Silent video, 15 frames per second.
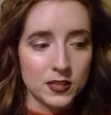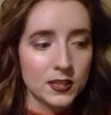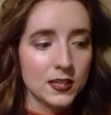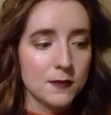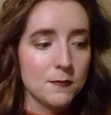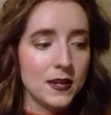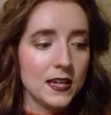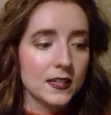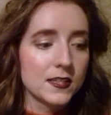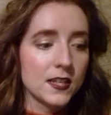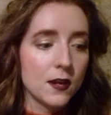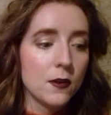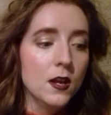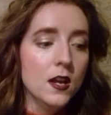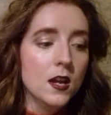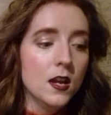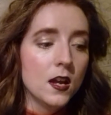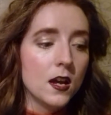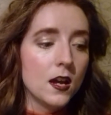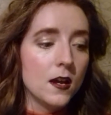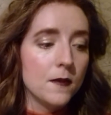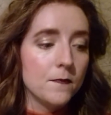they're going to make. So
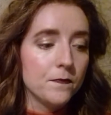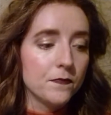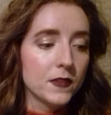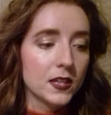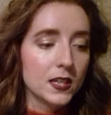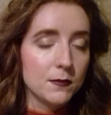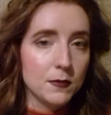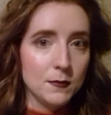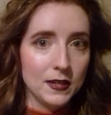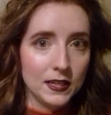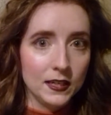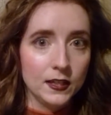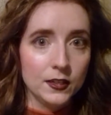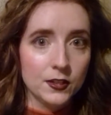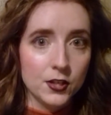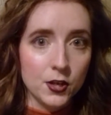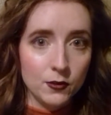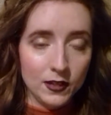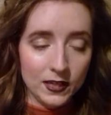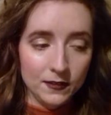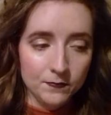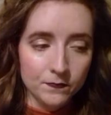they're going to be making
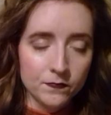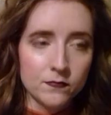cannoli,